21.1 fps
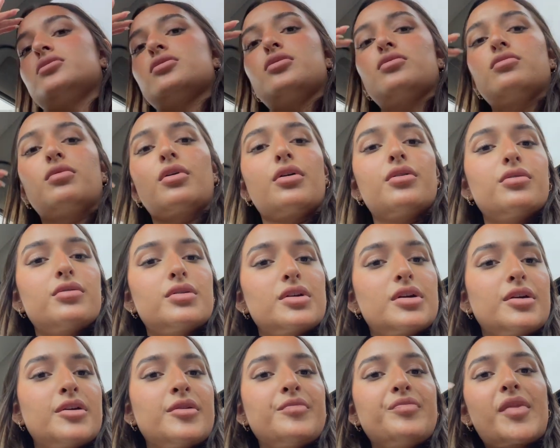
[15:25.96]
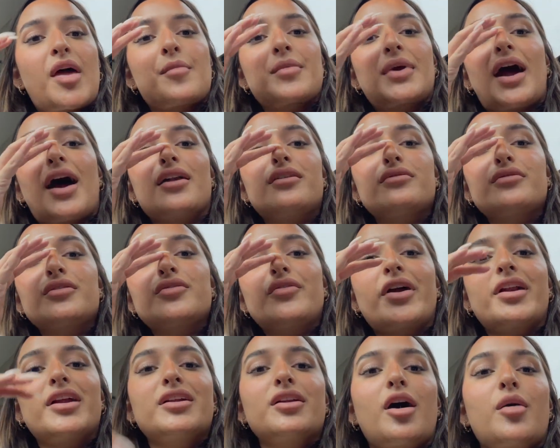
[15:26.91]
the road. I'm kind of
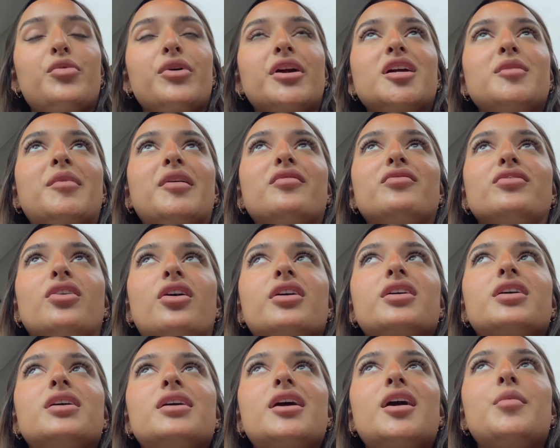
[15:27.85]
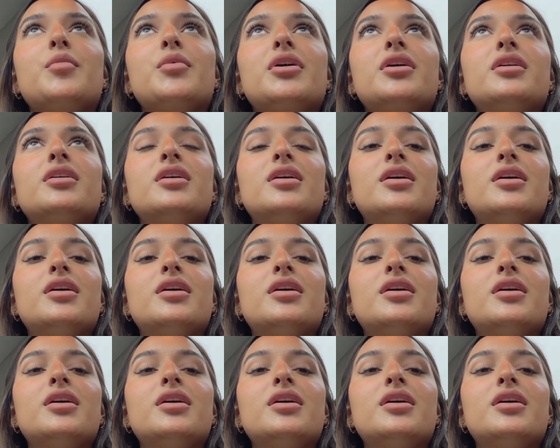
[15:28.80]
regretting not bringing my vlogging camera